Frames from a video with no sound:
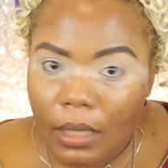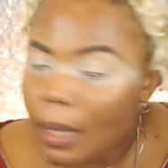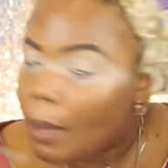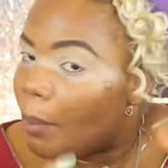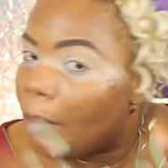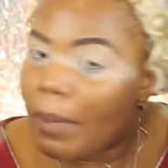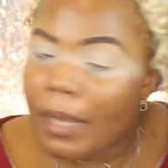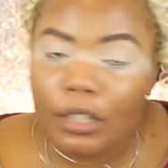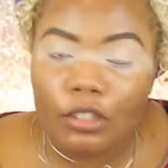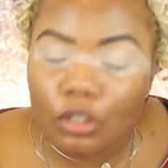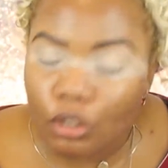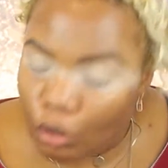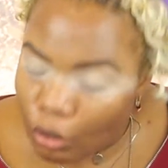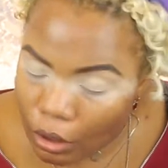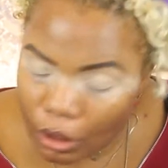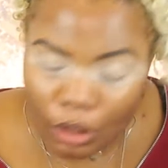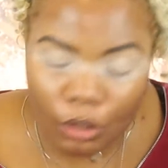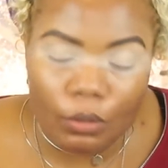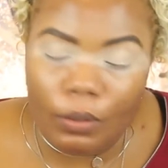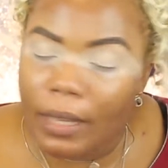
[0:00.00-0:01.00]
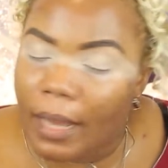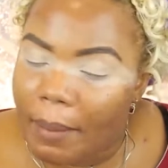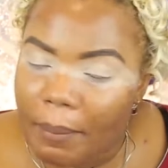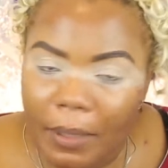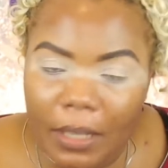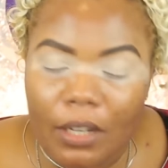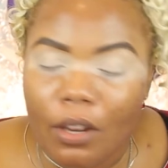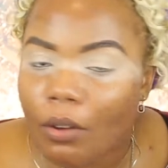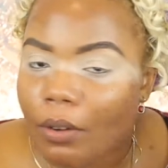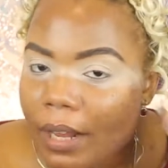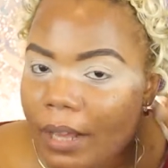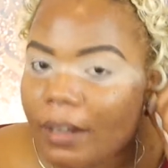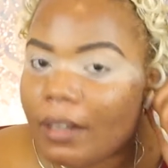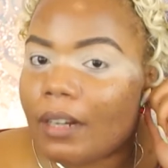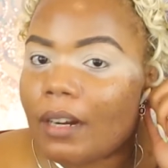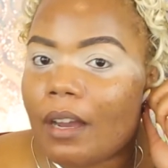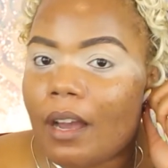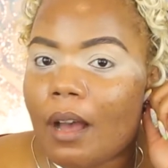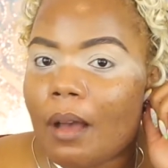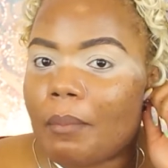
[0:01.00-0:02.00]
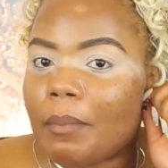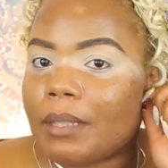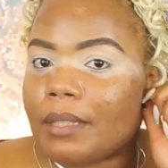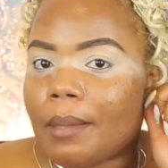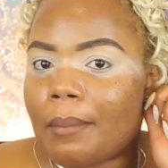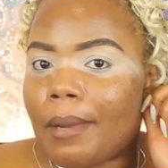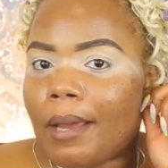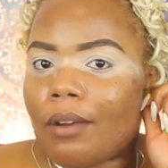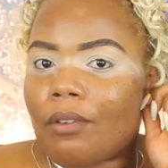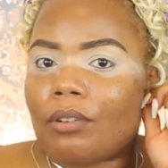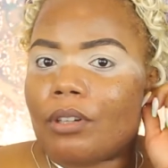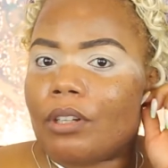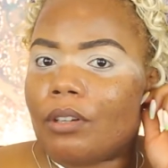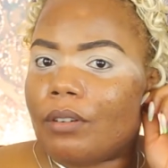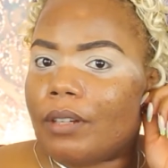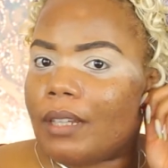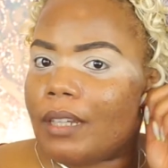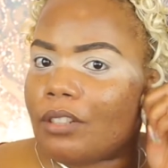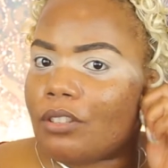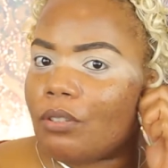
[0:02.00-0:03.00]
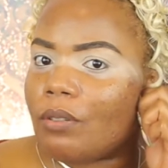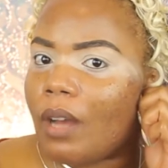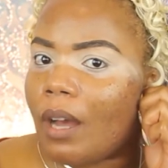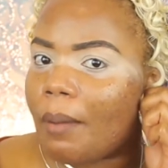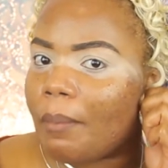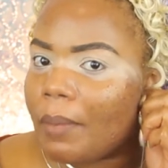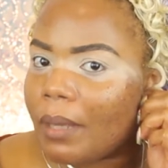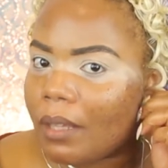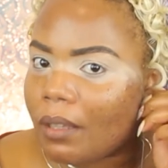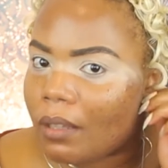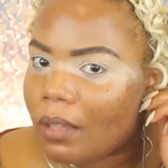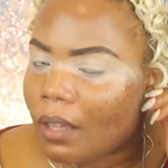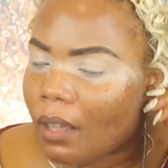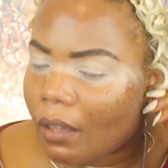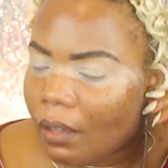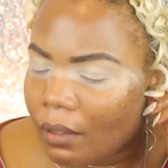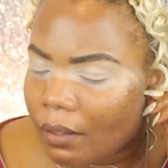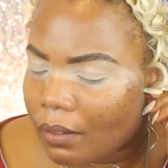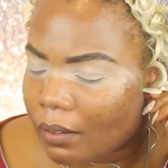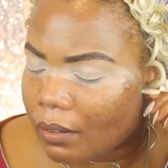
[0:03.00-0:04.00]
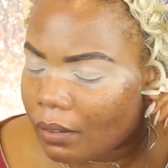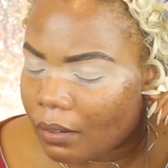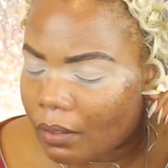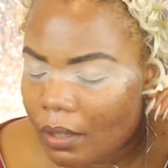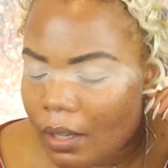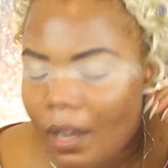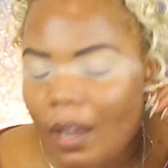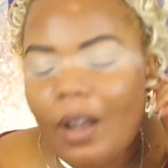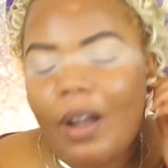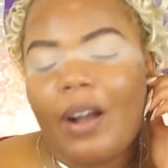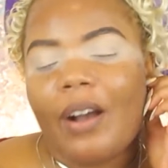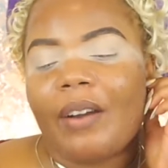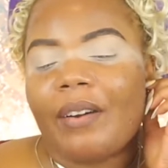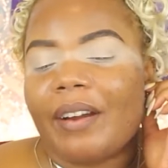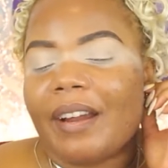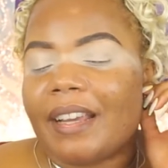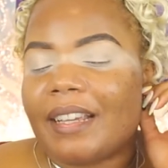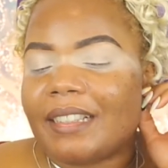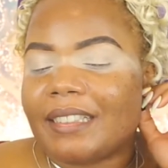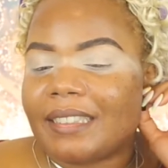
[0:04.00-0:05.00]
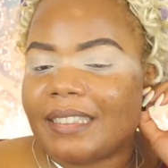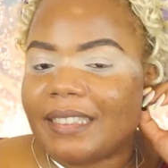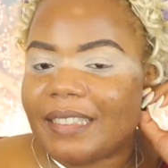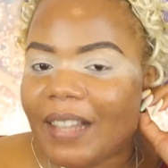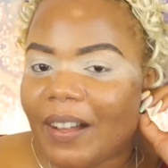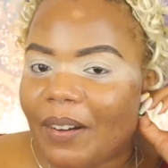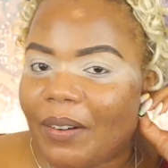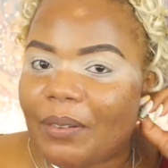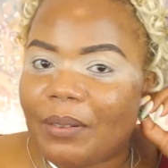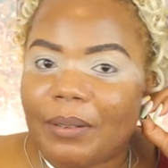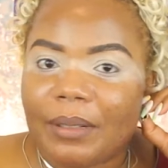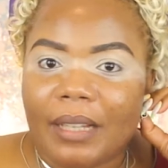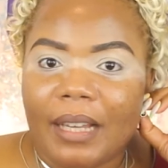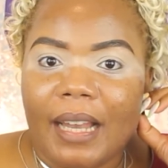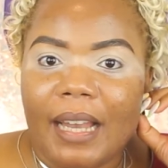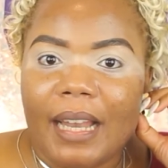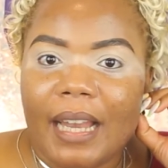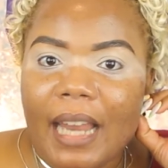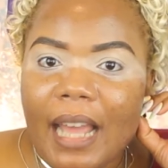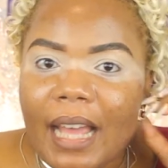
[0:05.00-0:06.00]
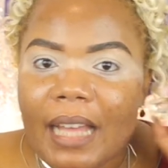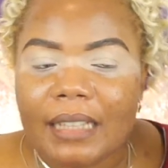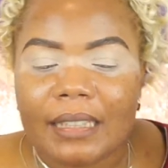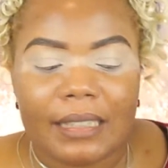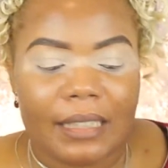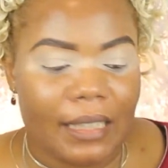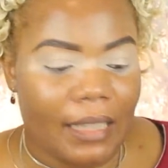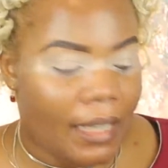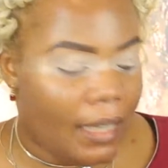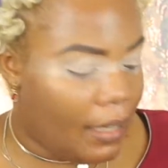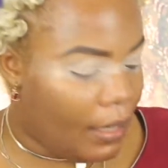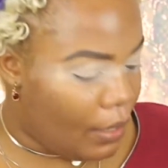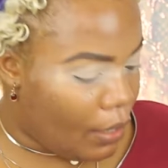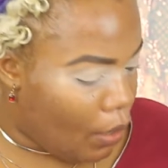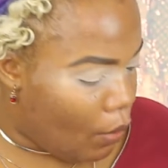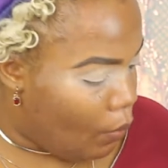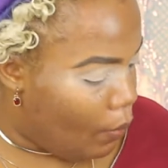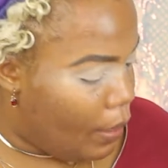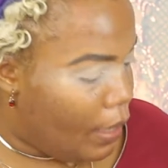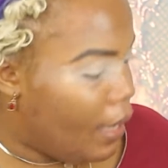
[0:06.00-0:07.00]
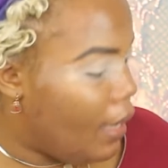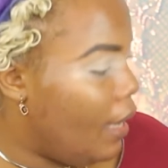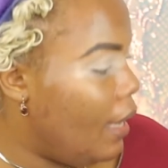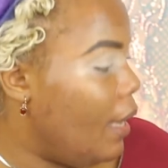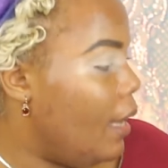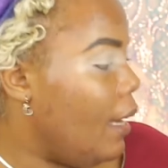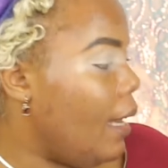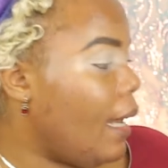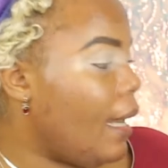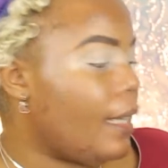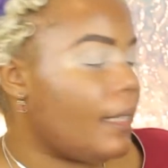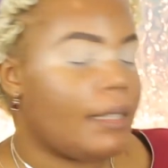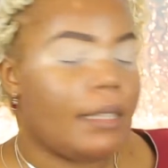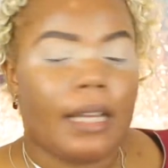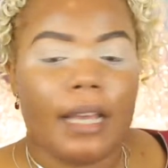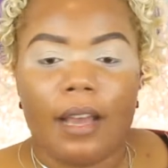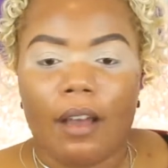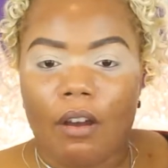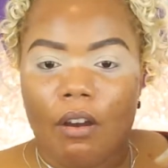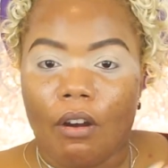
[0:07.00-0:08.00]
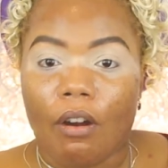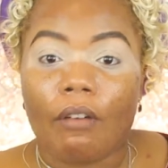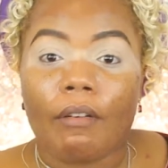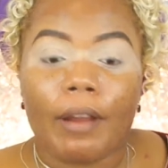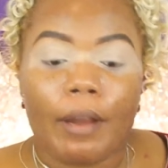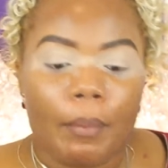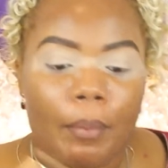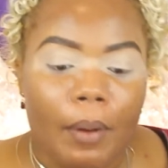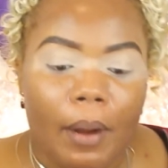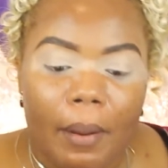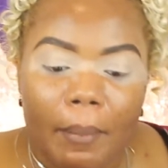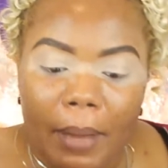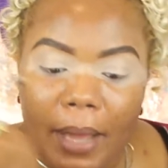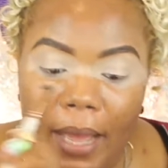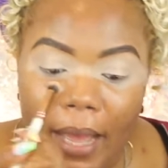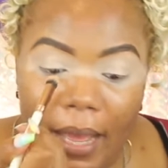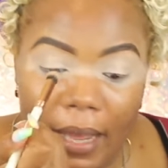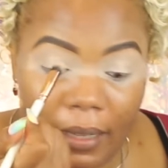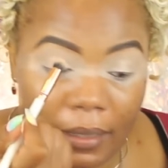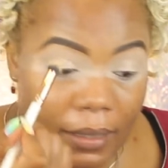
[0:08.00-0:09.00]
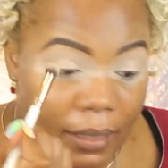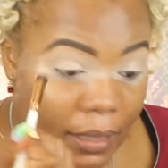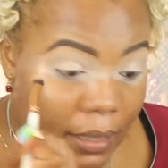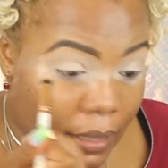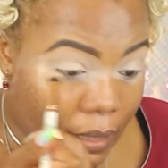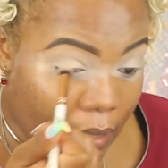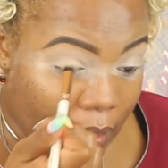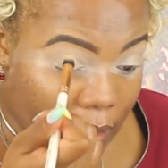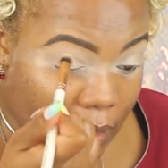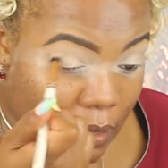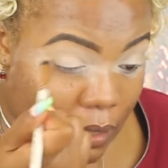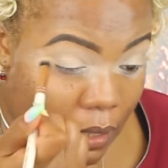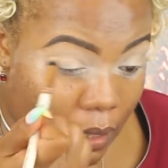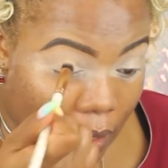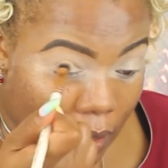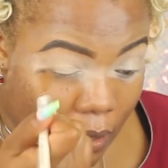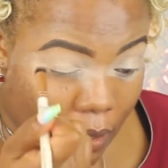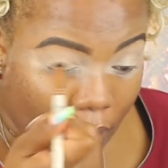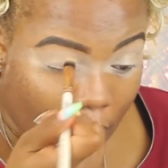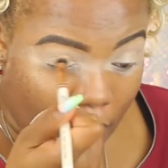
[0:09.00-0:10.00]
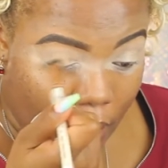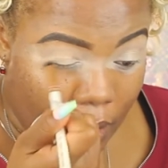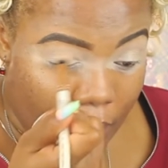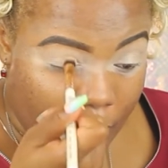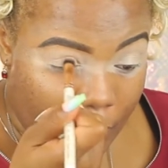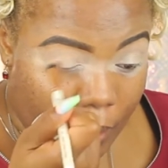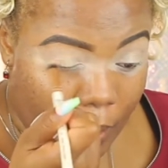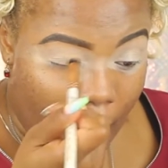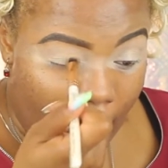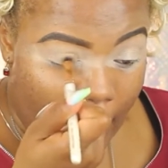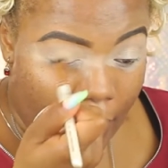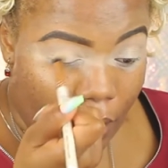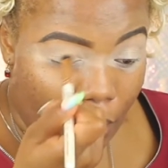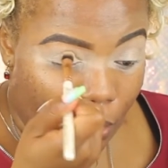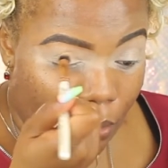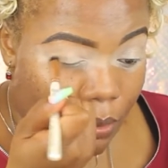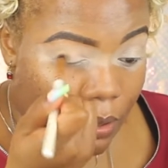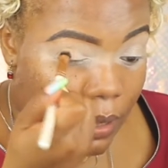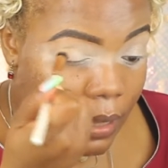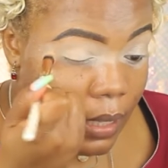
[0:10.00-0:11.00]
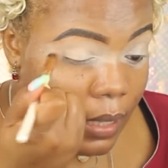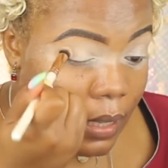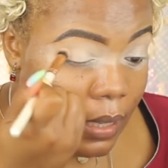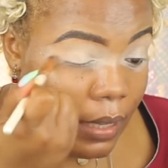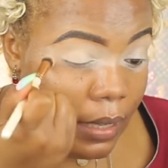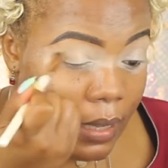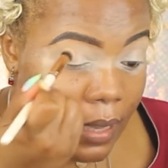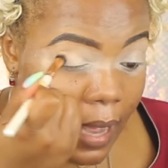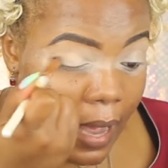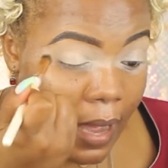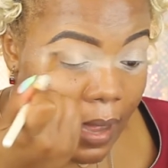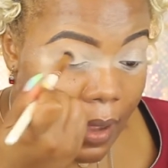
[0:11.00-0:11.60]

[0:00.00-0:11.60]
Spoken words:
you let me know down in the comments. I'm not going to know unless you comment. Yeah. All right. So let's get going. Like I said, I already primed my eyelids. I used the